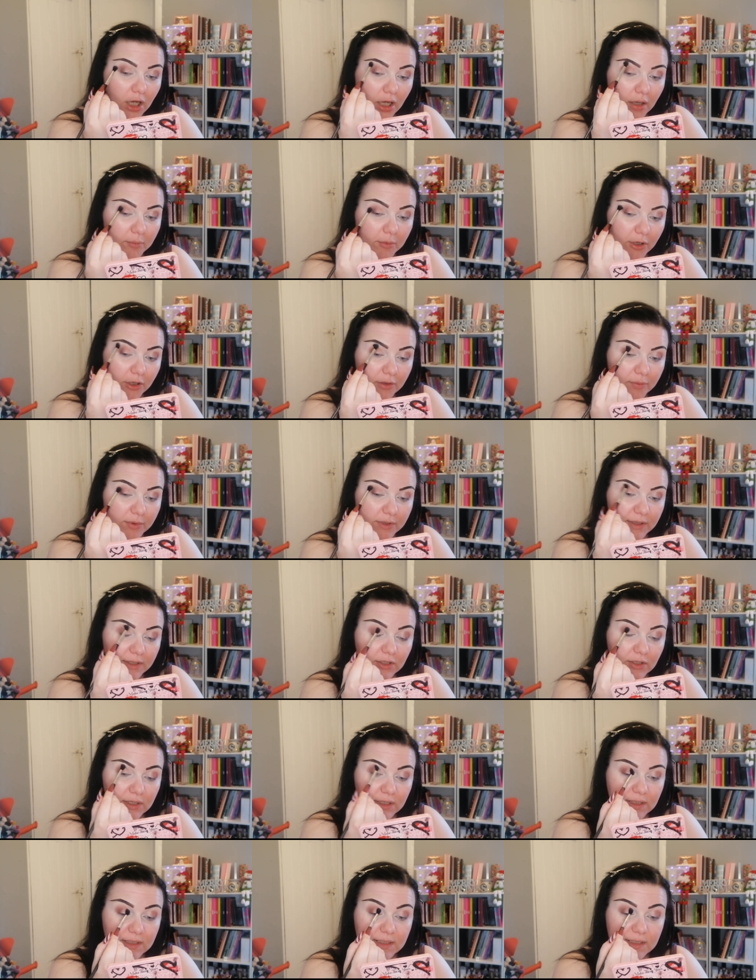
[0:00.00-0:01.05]
I'm hoping
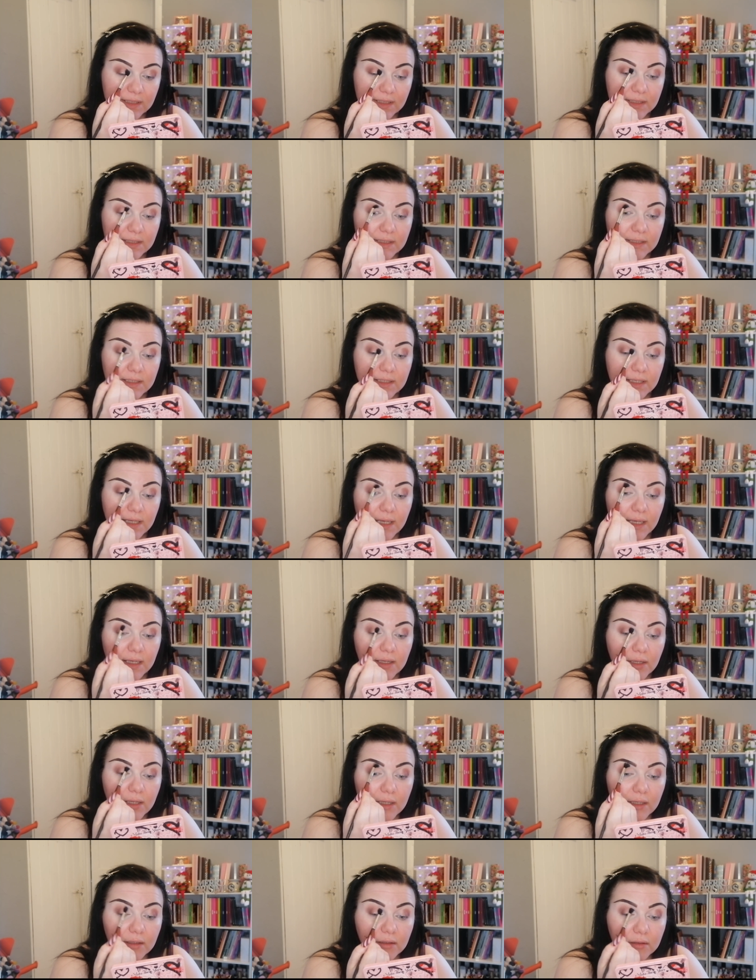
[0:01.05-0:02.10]
you can
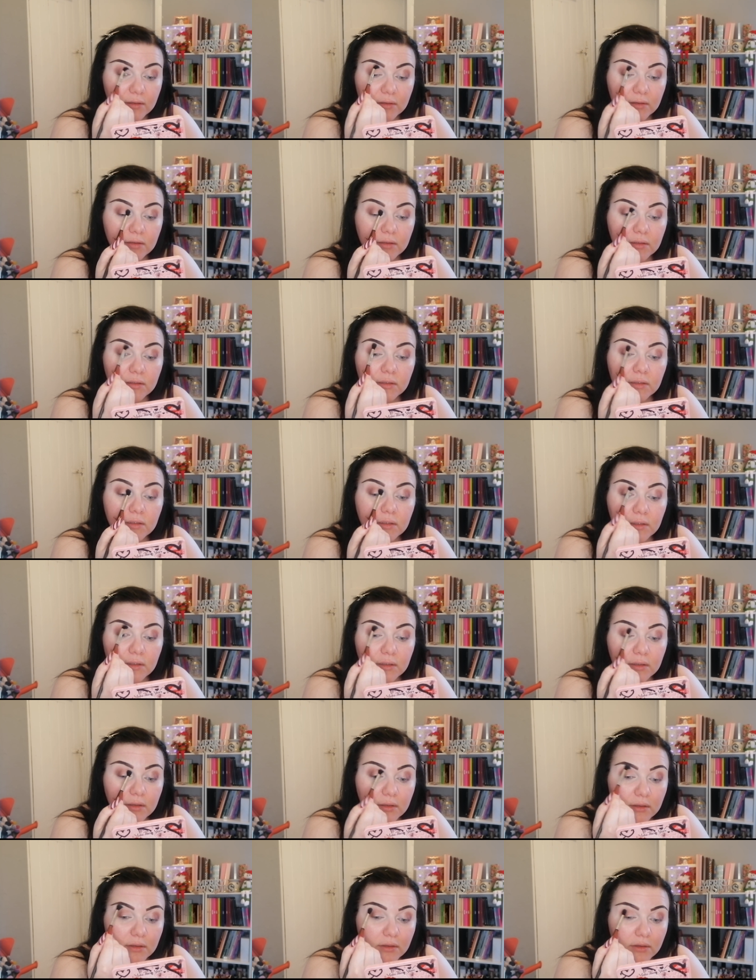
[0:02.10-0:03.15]
see
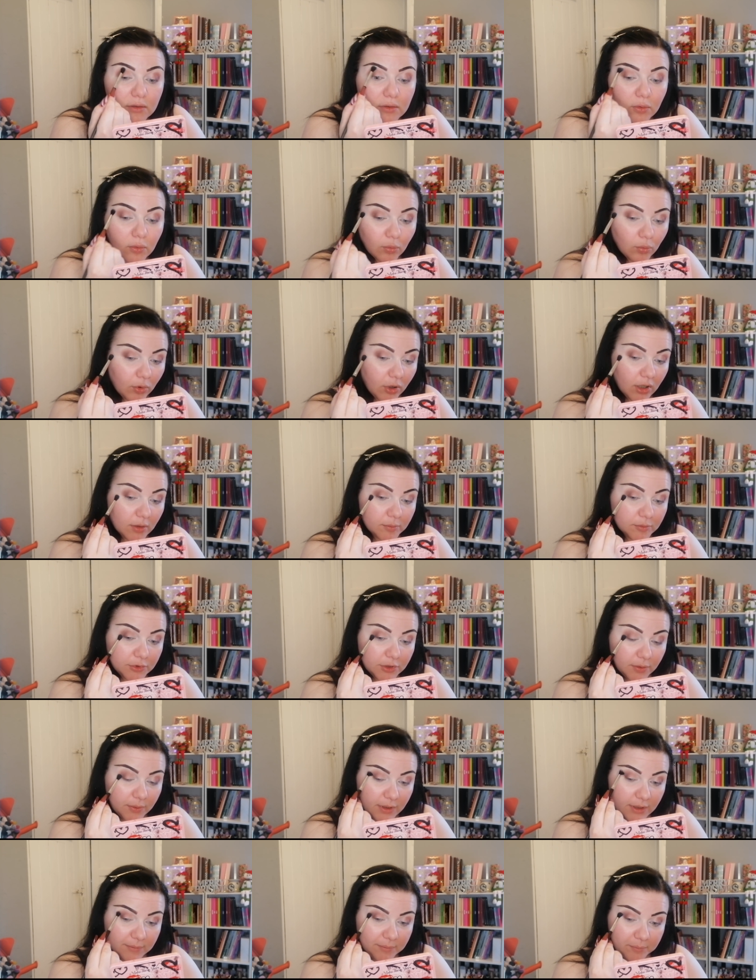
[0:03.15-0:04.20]
what I'm
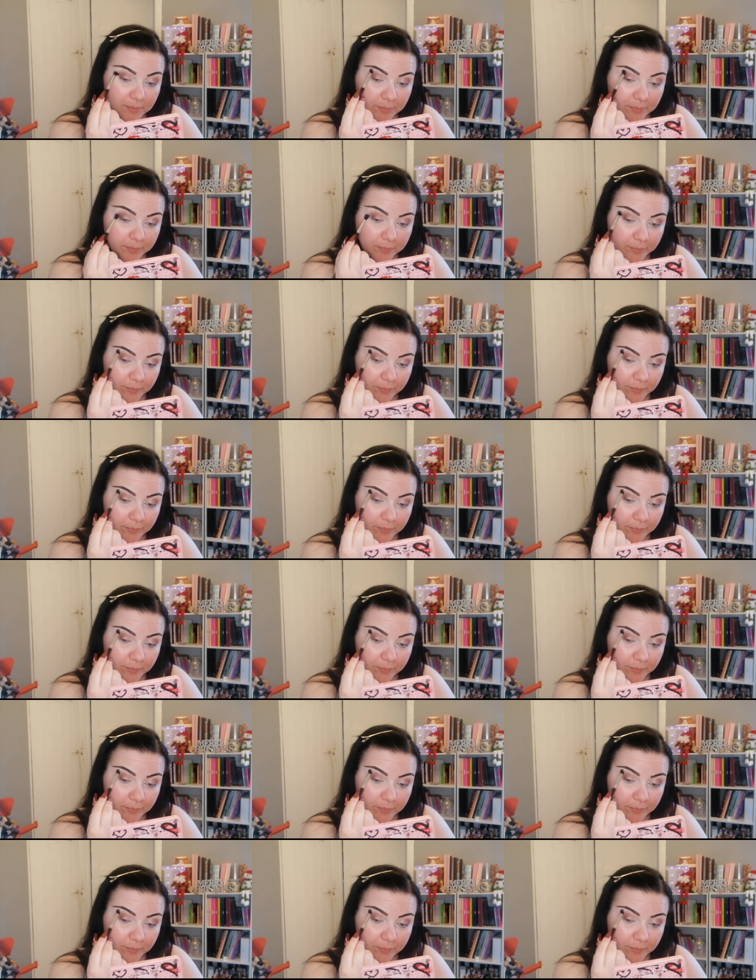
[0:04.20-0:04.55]
doing.